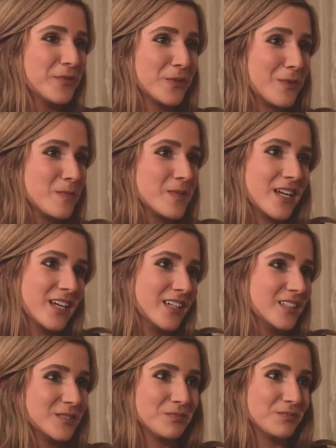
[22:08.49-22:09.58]
with the
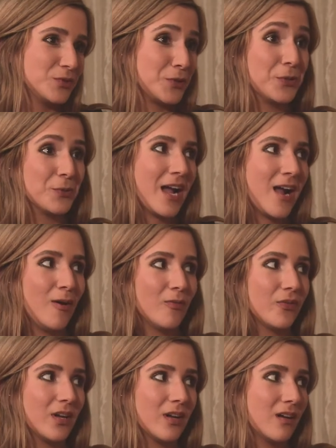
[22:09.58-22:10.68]
website do you have
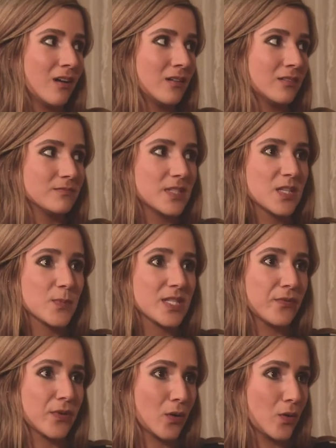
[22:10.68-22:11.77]
a
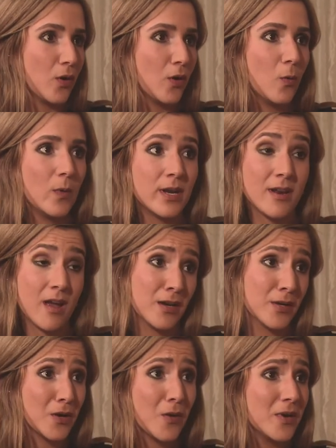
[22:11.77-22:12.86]
specific goal and
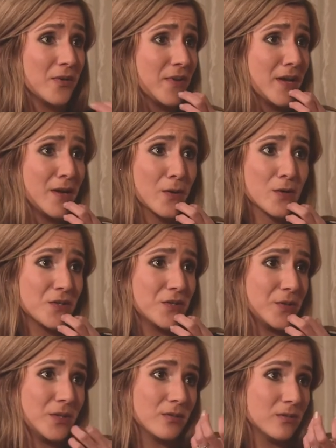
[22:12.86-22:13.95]
end goal with it or do
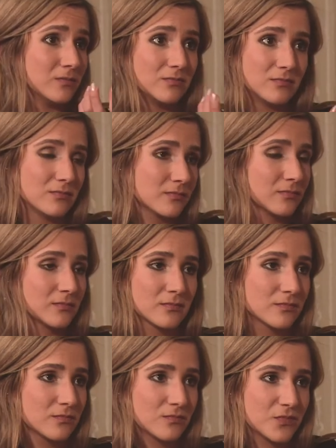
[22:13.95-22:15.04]
you
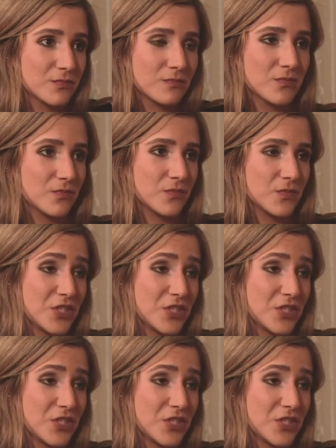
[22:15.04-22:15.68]
um, well,